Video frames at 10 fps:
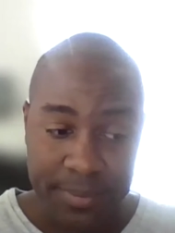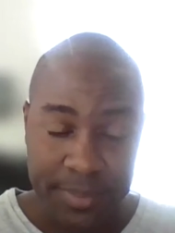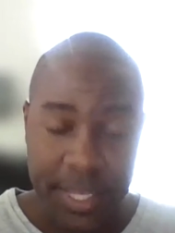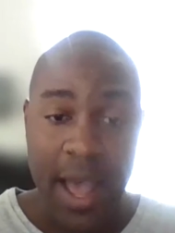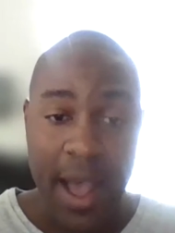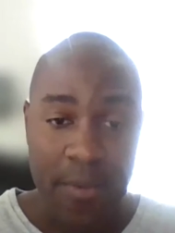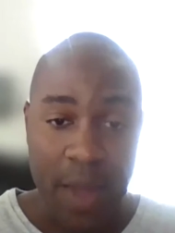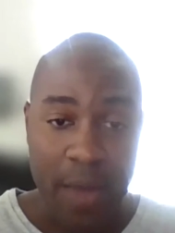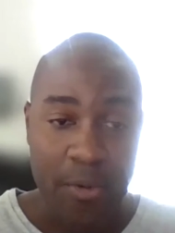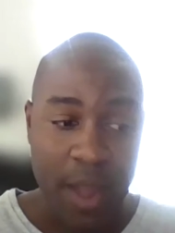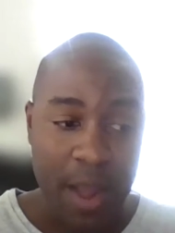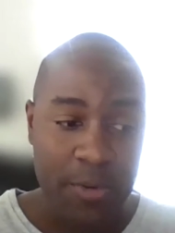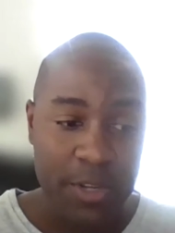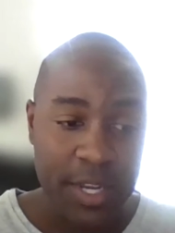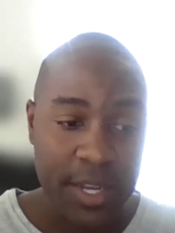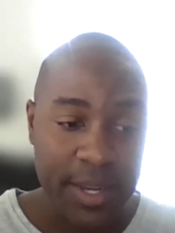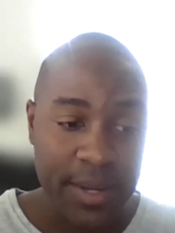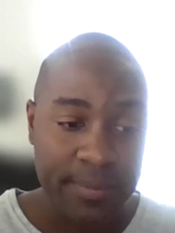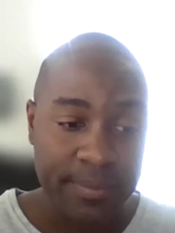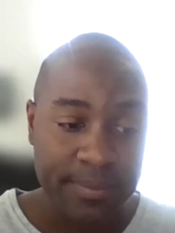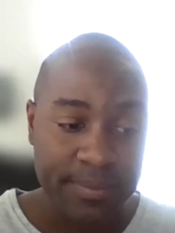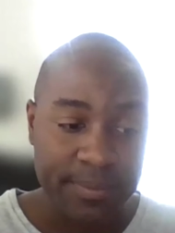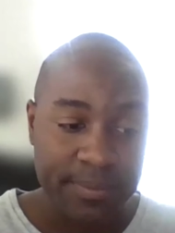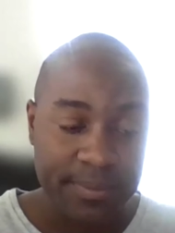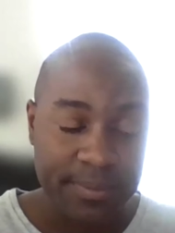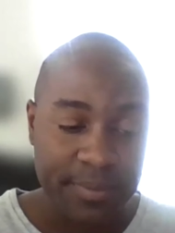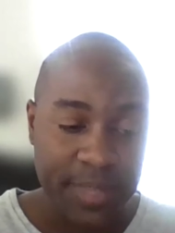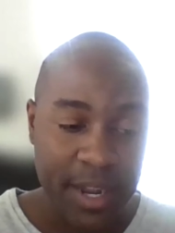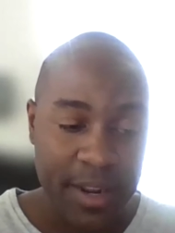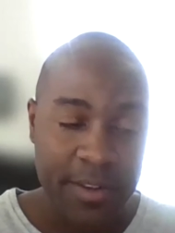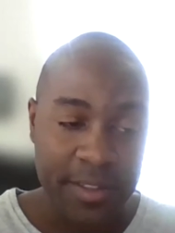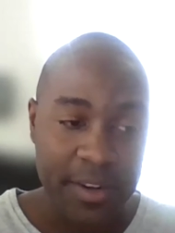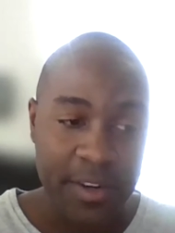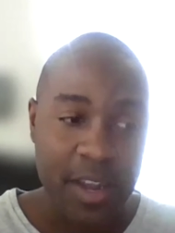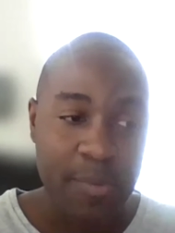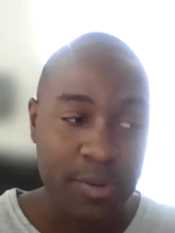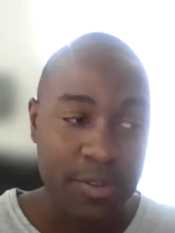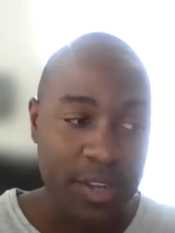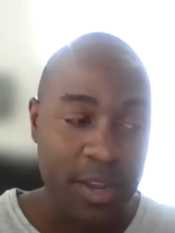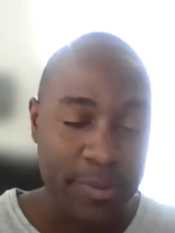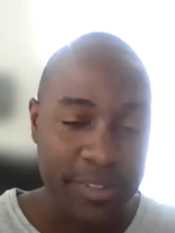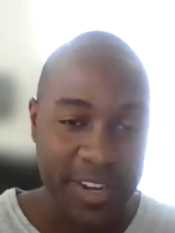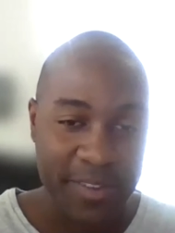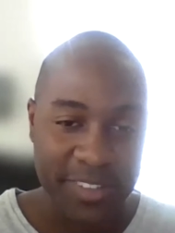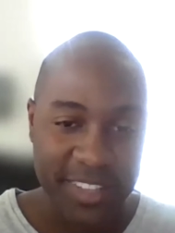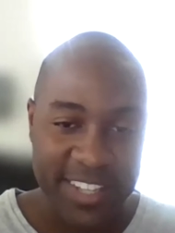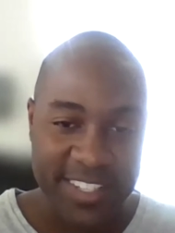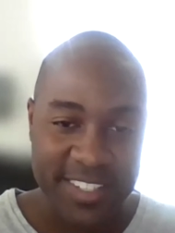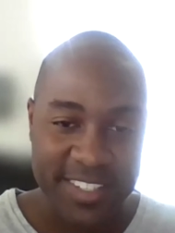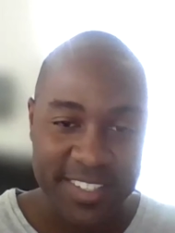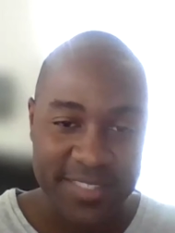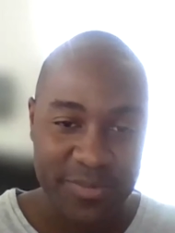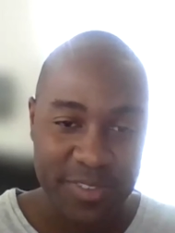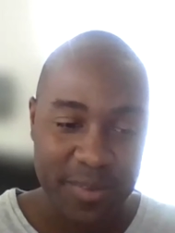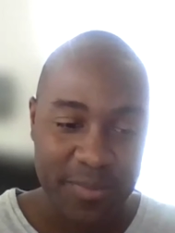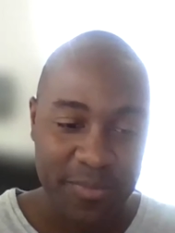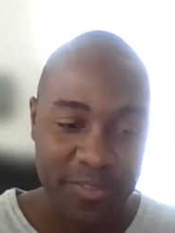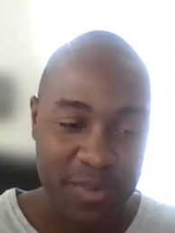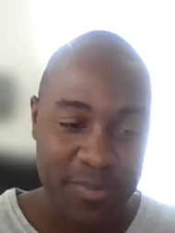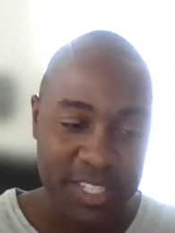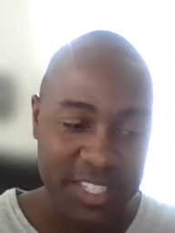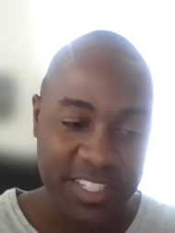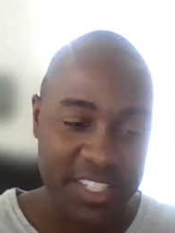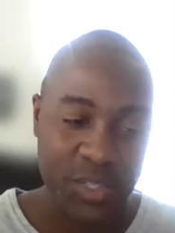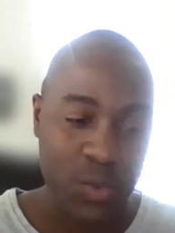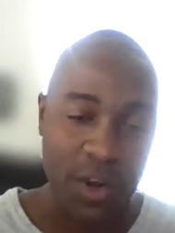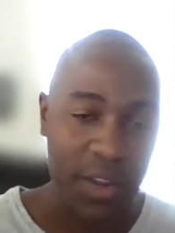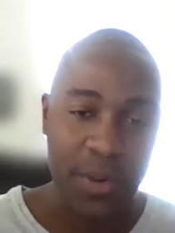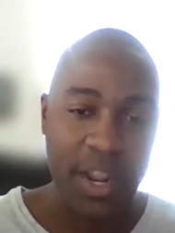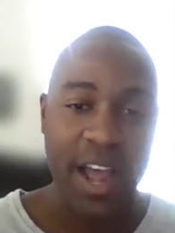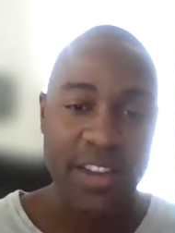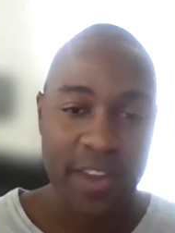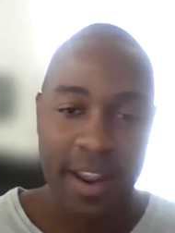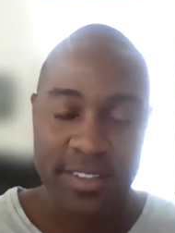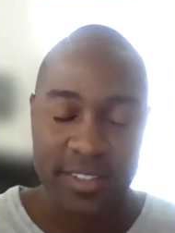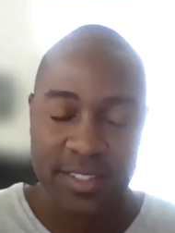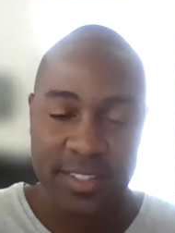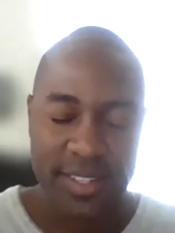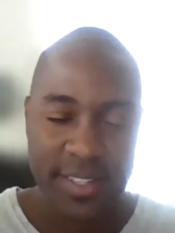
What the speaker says: yeah, I would yeah, there are a couple different lessons from just working with contractors.